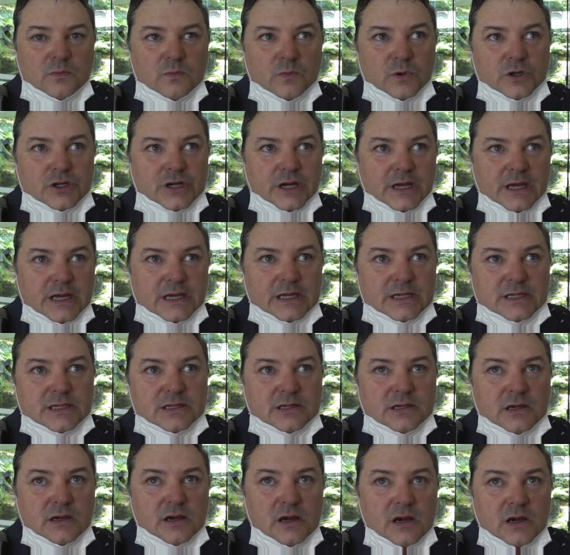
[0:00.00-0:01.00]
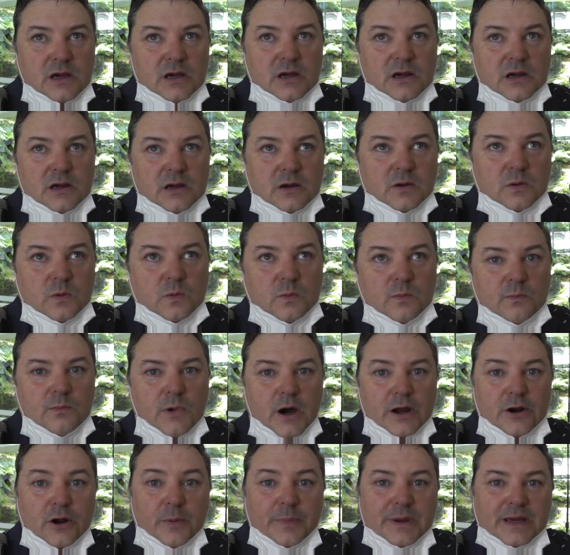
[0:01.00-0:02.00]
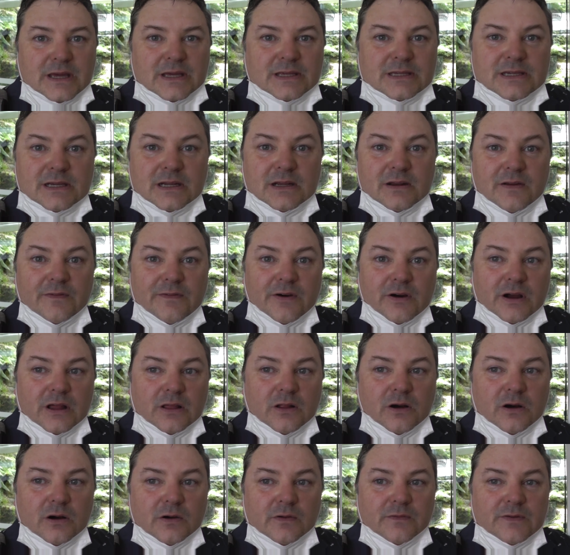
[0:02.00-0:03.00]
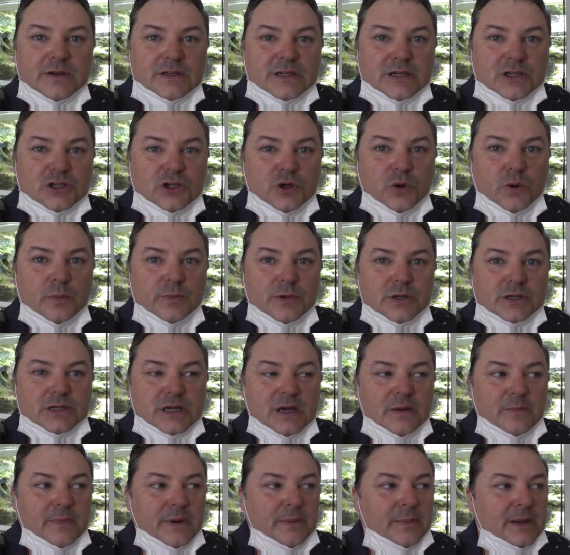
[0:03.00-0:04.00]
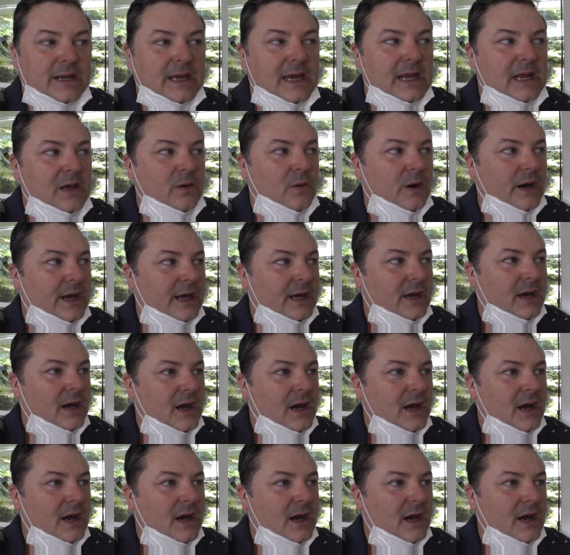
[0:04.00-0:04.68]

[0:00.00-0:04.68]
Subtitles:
which I guess might not be considered a very long visit to a museum. But anyway,